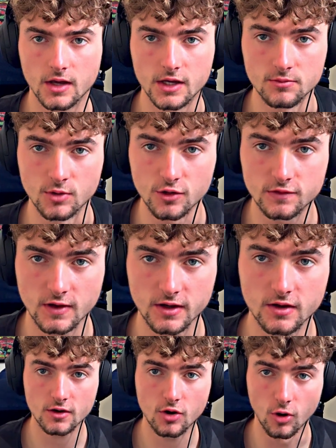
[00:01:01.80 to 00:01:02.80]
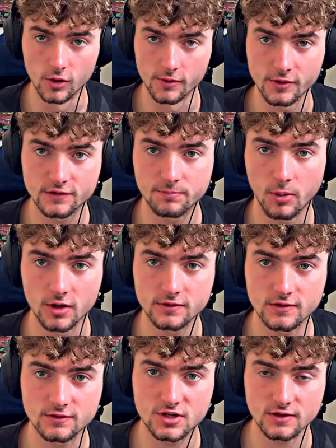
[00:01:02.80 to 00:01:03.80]
In music, call and
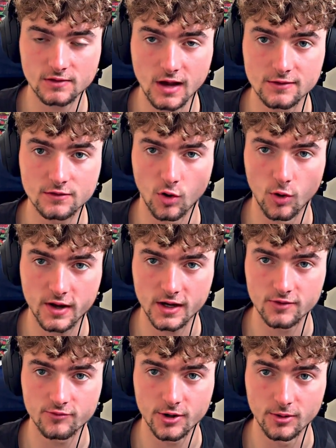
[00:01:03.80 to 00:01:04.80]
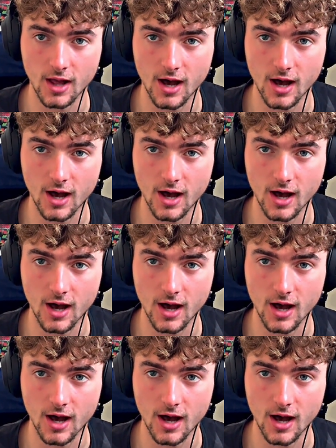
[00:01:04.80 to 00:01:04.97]
response is just like talking in real